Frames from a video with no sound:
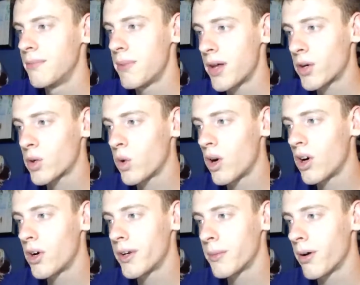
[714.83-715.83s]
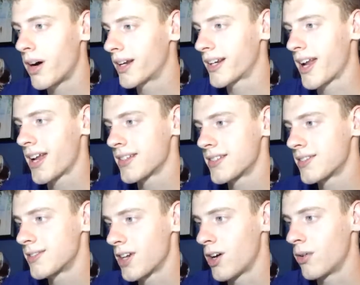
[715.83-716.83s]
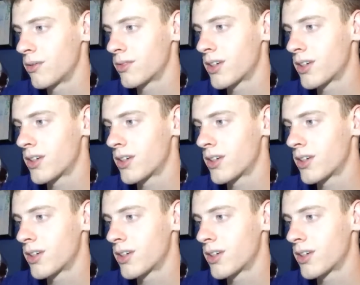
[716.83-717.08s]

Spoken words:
podcasts. So,